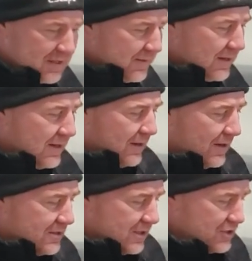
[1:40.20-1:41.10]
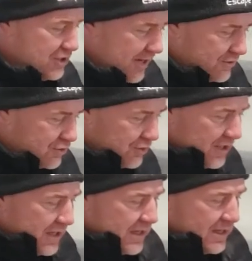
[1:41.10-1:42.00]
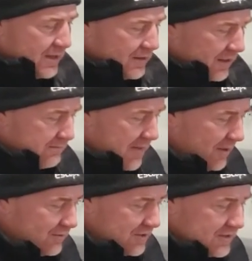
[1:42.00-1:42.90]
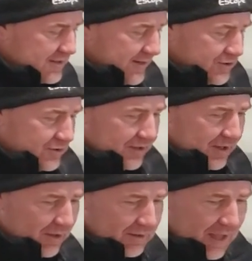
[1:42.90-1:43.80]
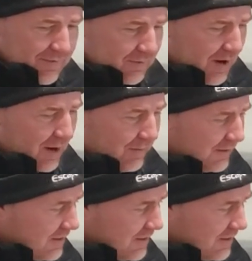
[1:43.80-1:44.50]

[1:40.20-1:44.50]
I mean, because they're centrally they're mounted centrally, you got a lever arm on